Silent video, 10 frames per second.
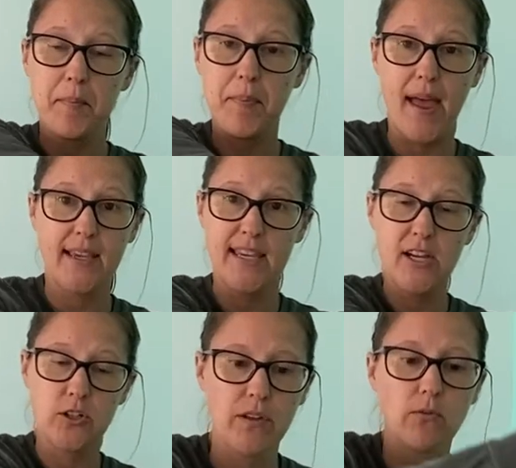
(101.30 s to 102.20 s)
back
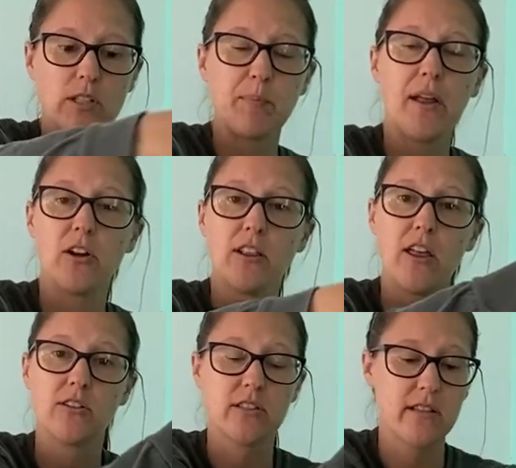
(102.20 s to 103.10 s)
here that runs
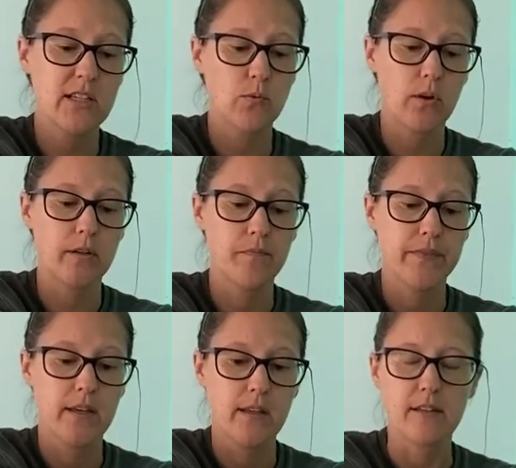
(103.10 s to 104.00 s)
parallel to this one.
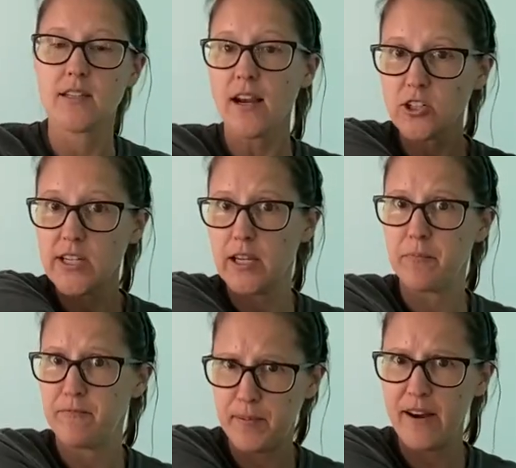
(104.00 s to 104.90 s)
That's actually
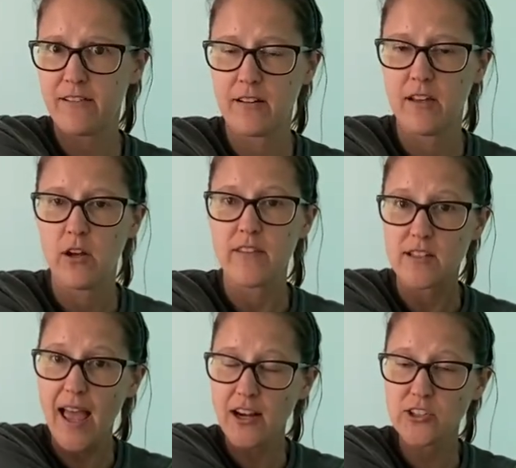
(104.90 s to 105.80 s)
a
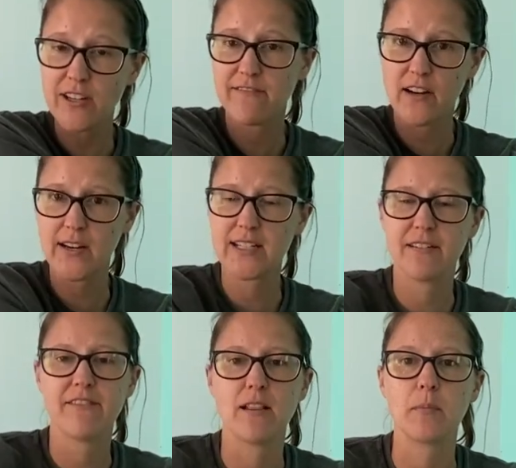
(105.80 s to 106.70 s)
very
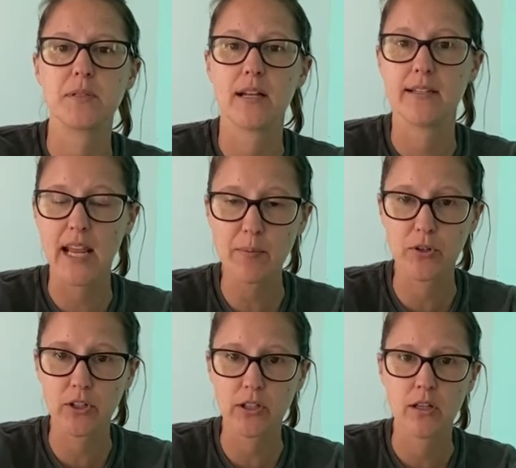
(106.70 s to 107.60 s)
developed
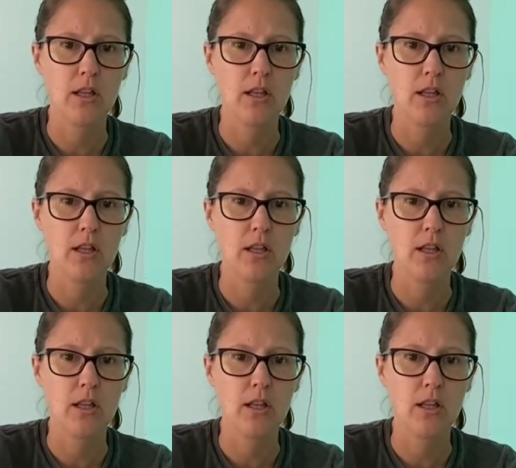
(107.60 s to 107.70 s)
neighborhood.